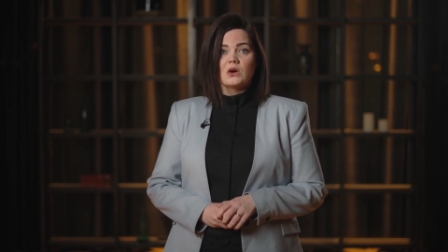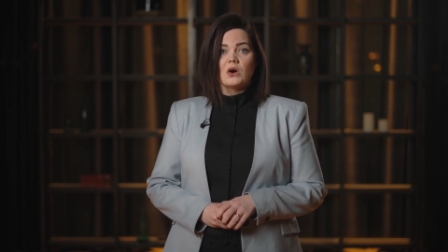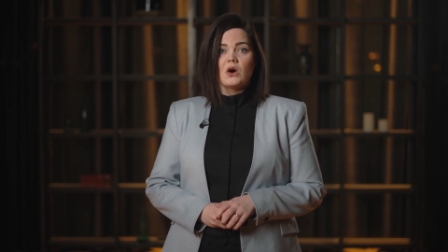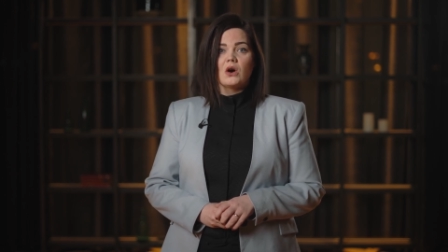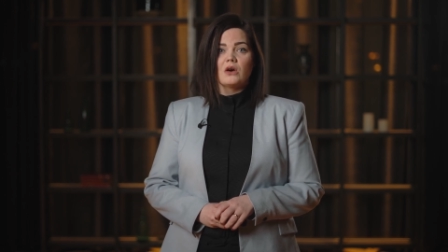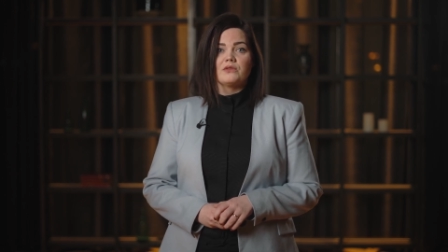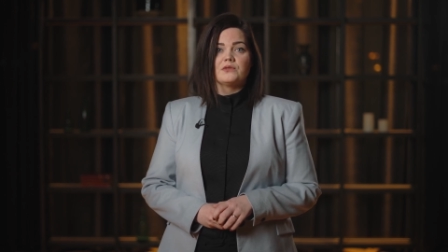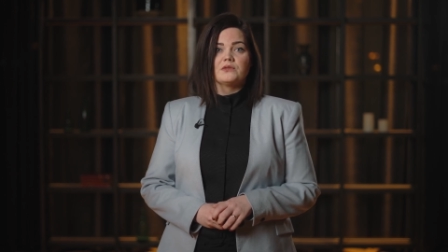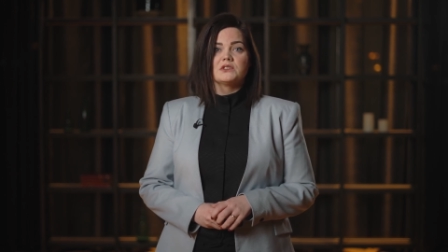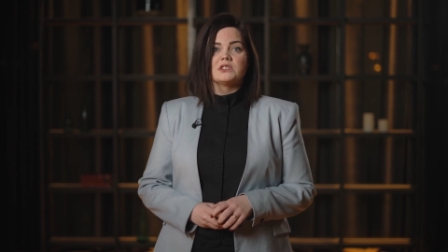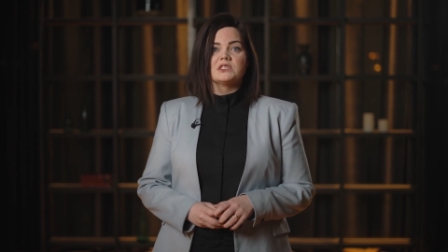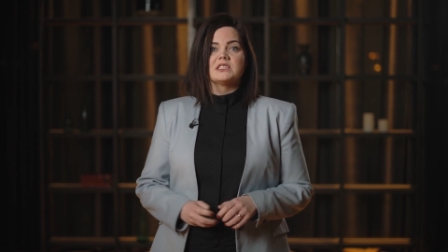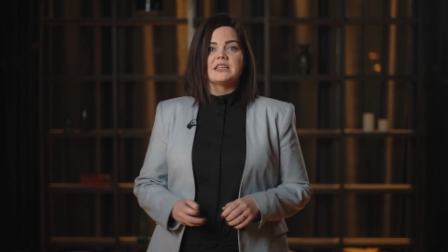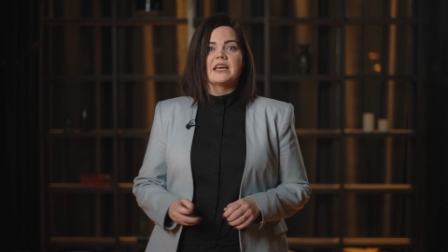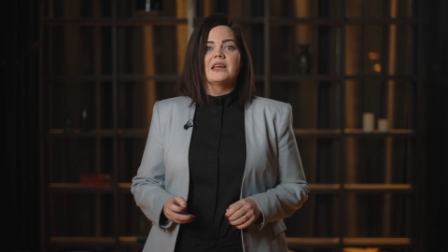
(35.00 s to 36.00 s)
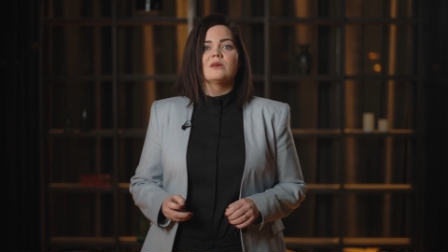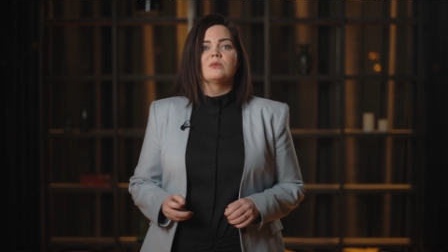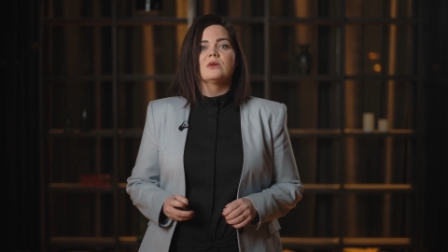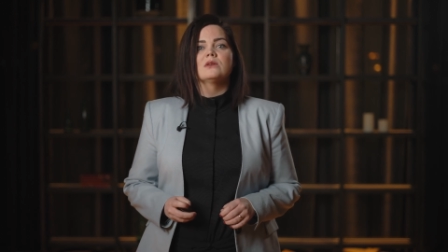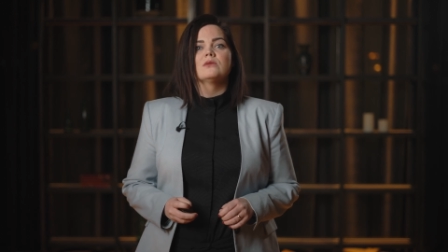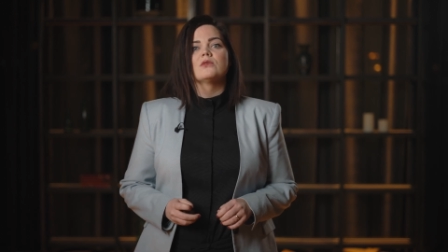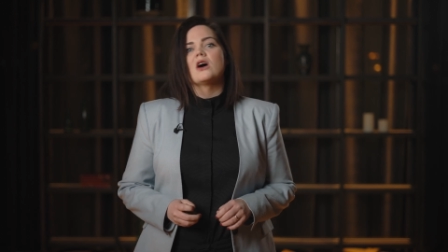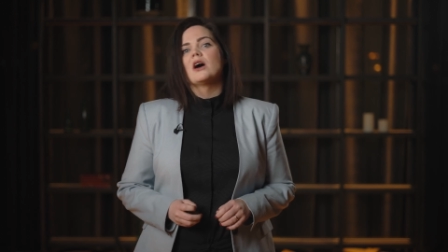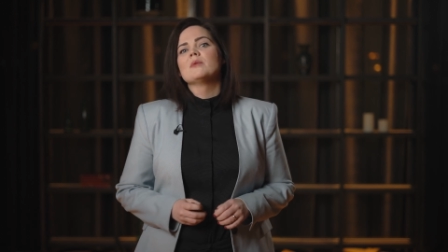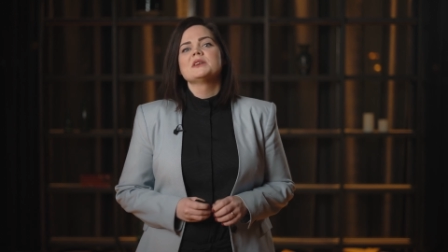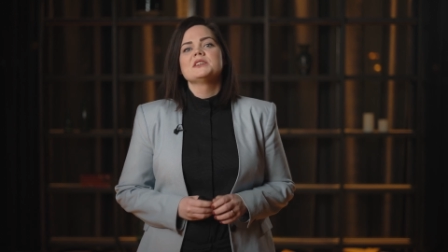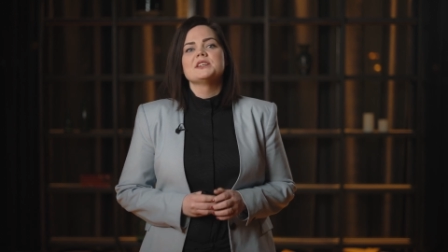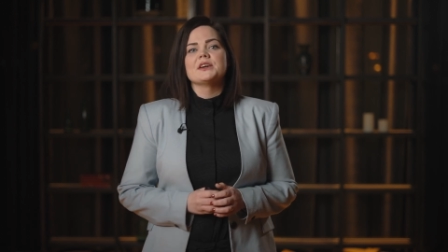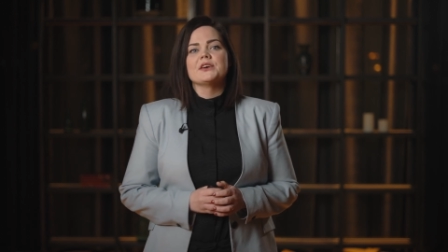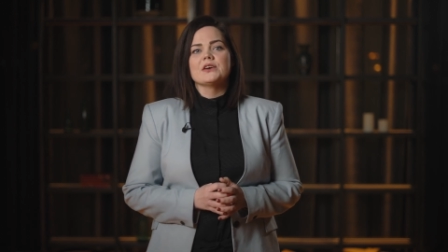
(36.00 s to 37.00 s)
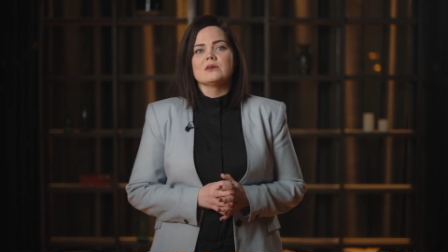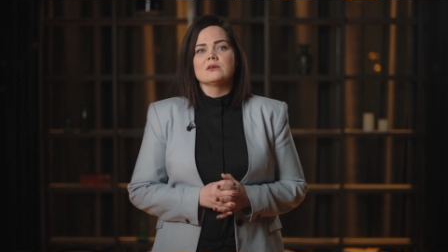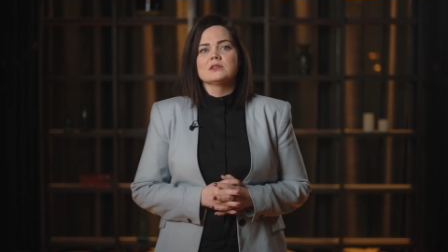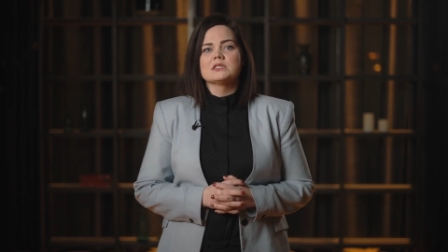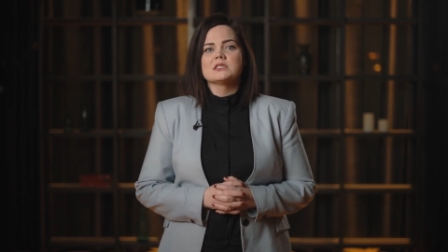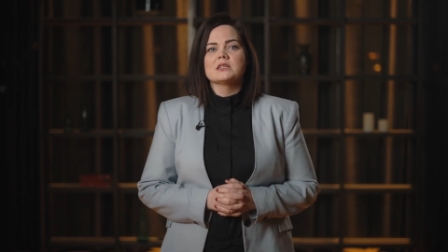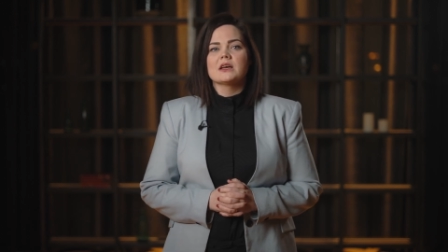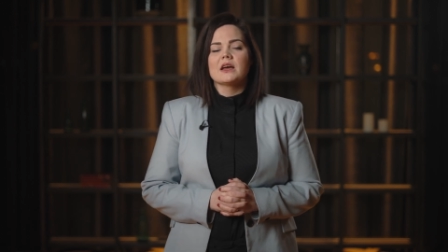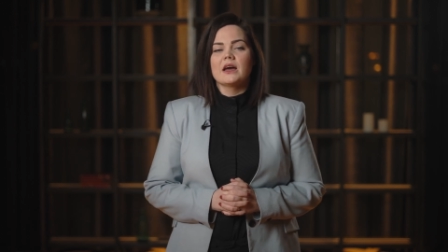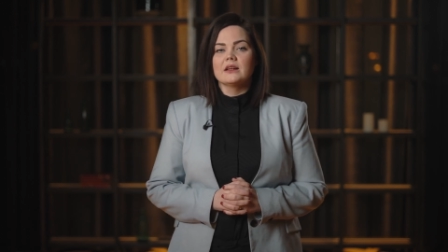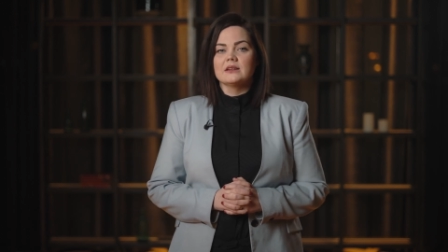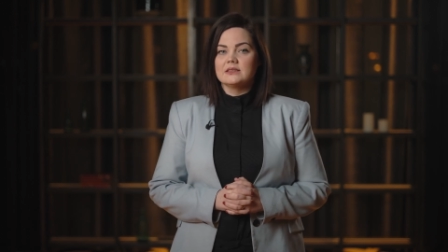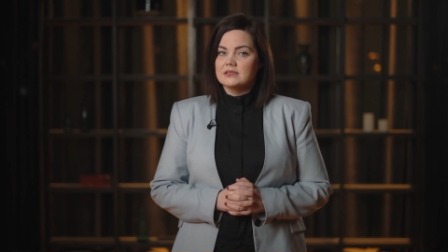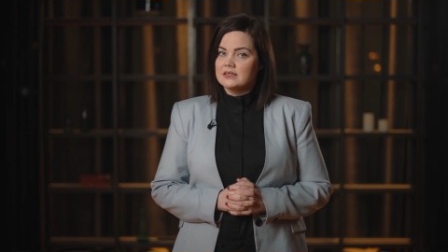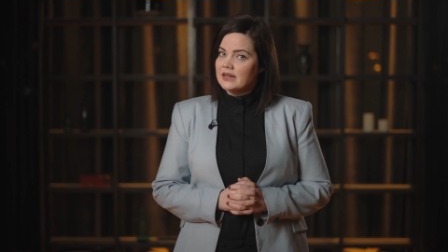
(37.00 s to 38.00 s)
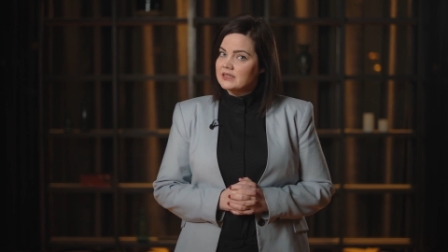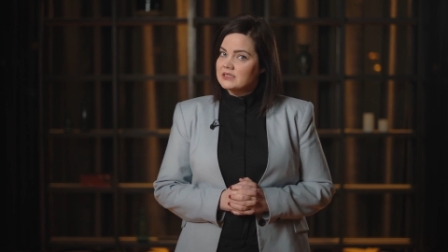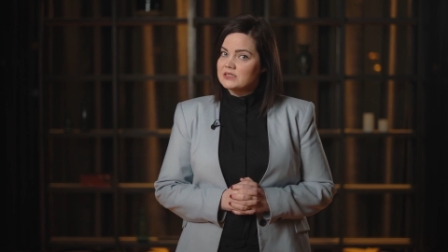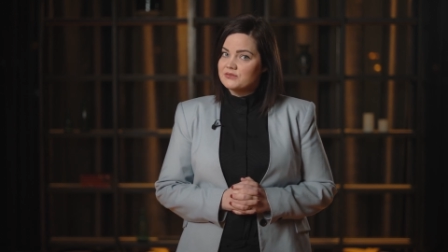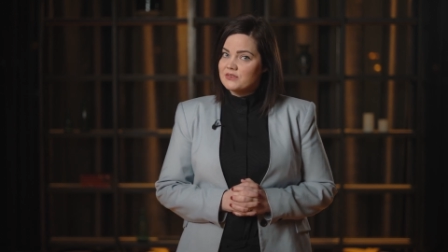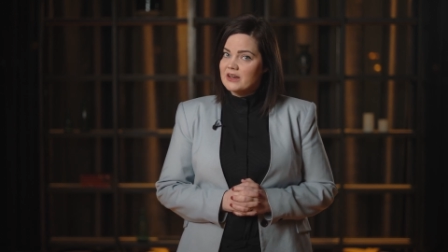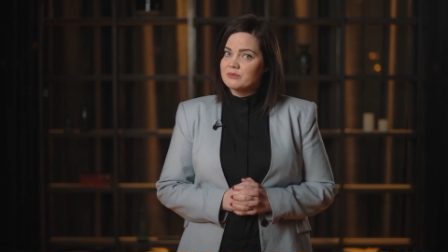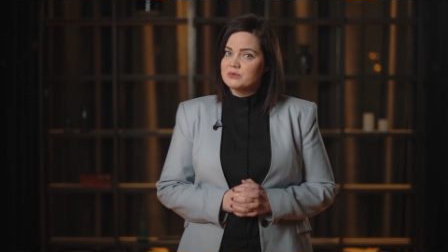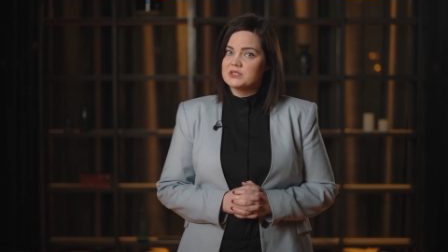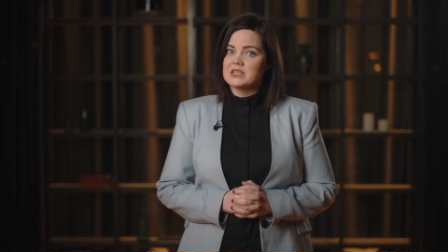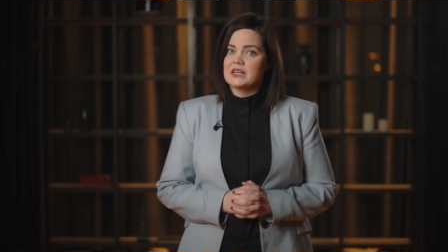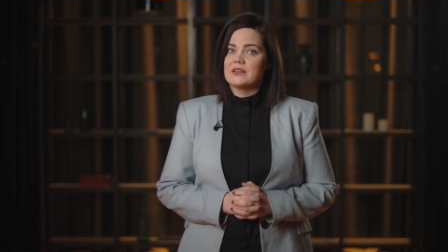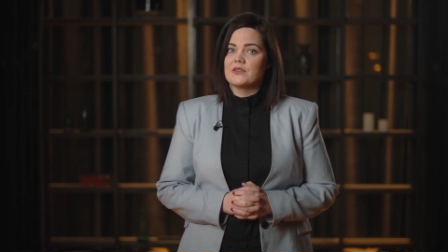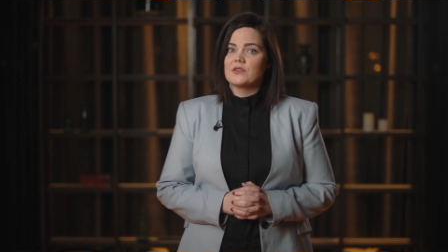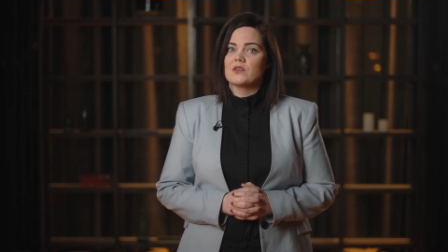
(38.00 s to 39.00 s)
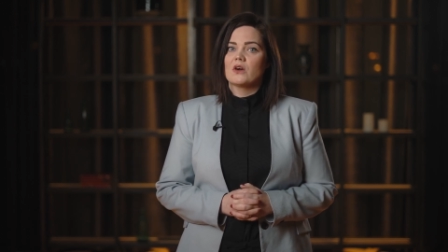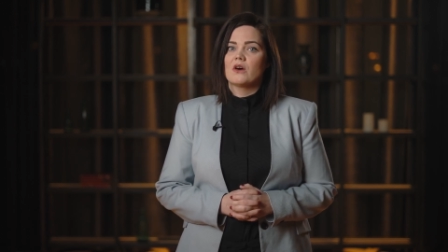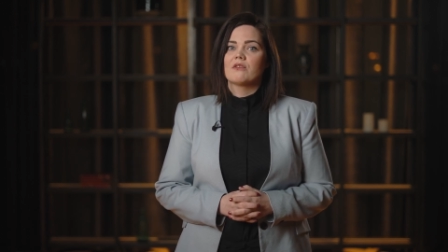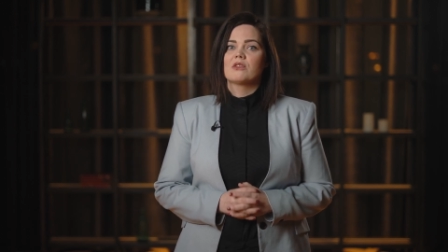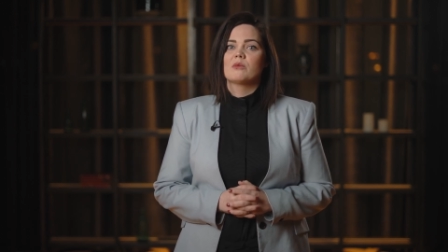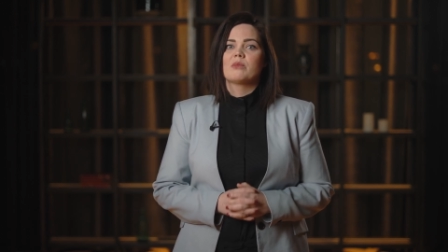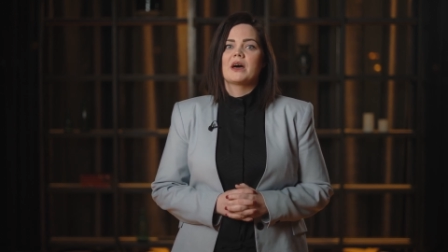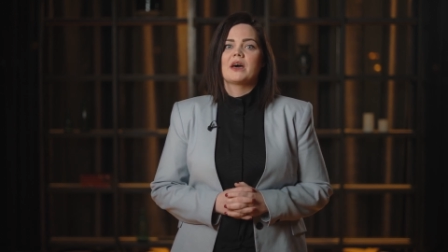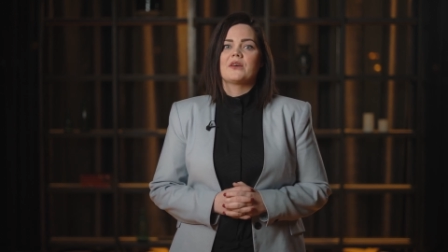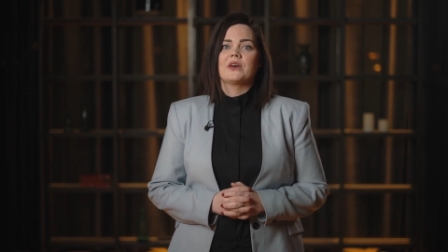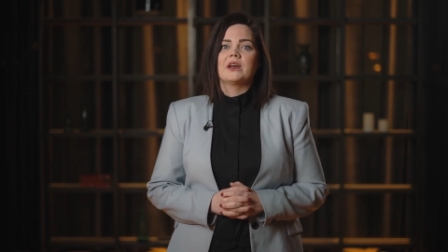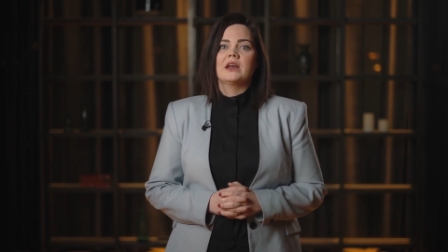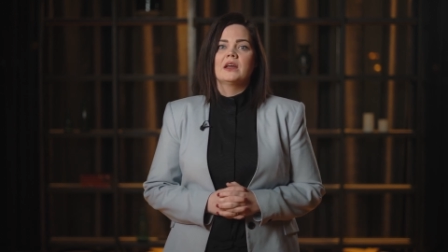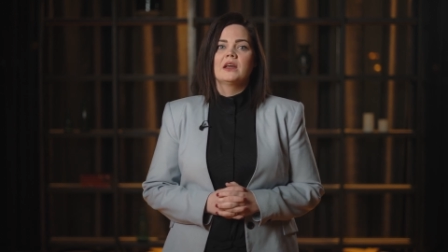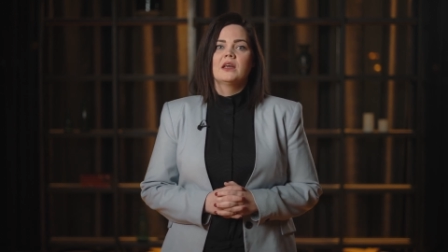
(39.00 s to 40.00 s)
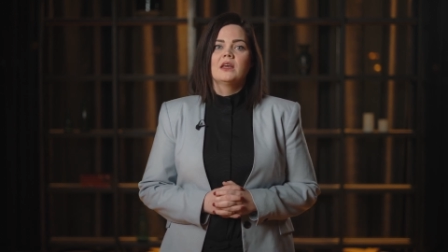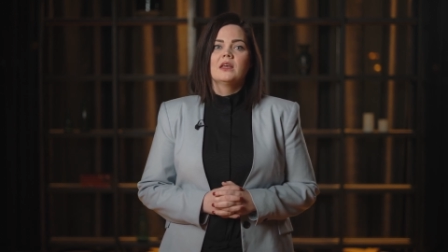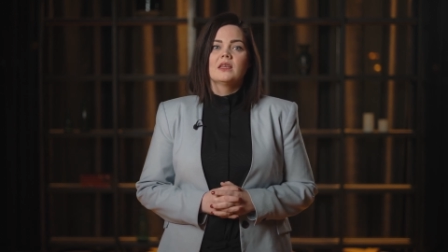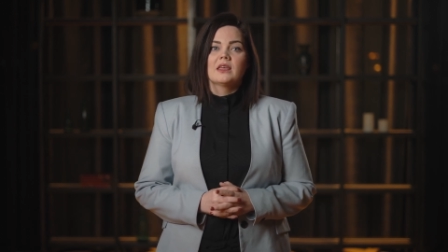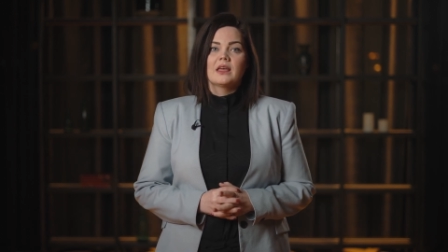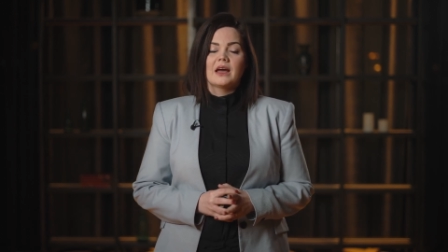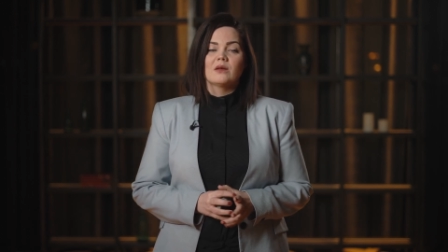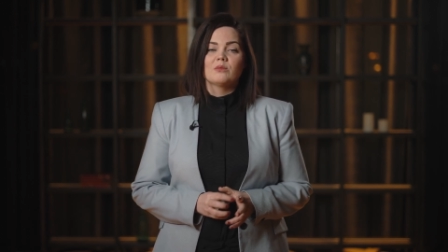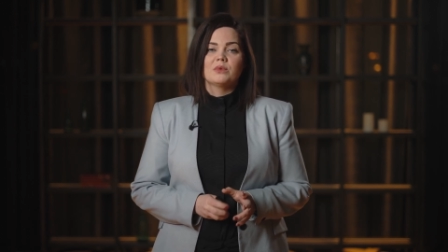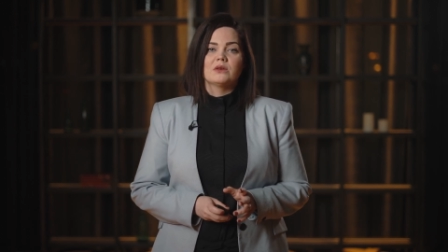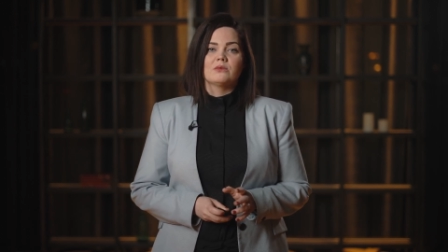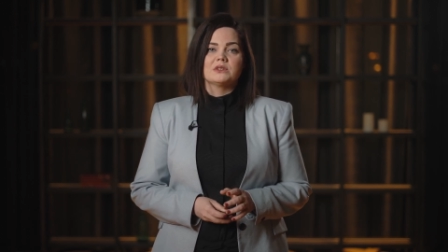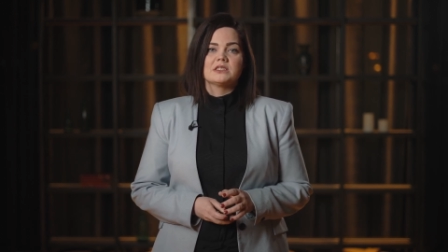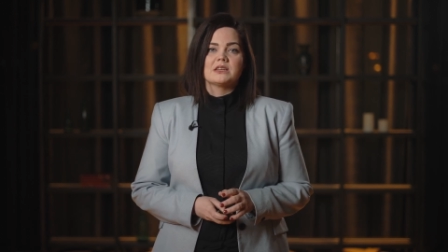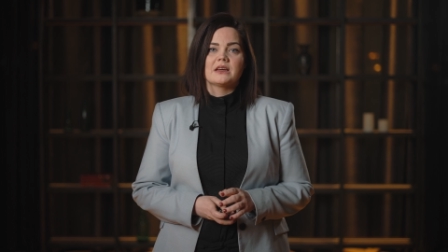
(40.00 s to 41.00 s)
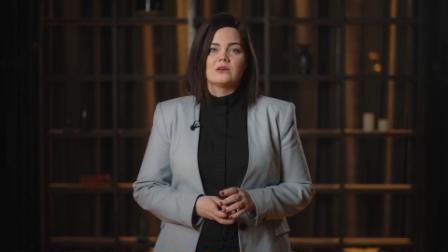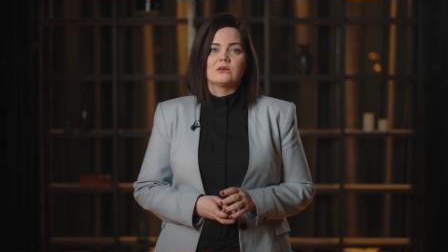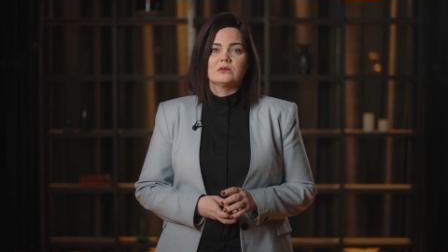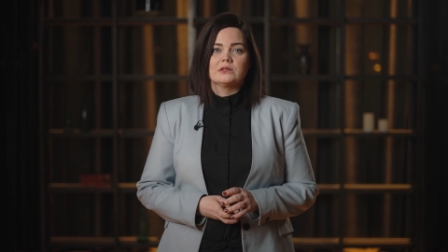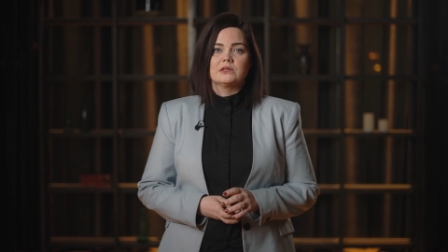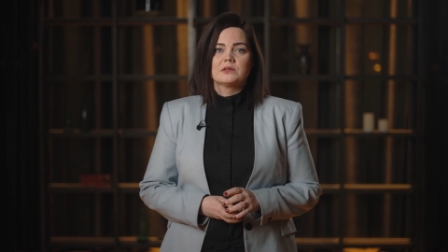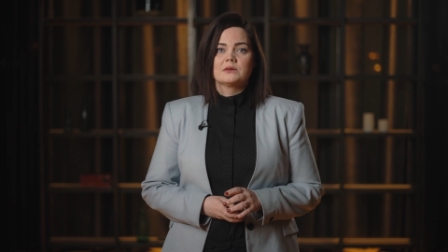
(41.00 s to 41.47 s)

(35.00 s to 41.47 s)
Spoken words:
of sustainable raw materials, and 95% of the battery can be recycled.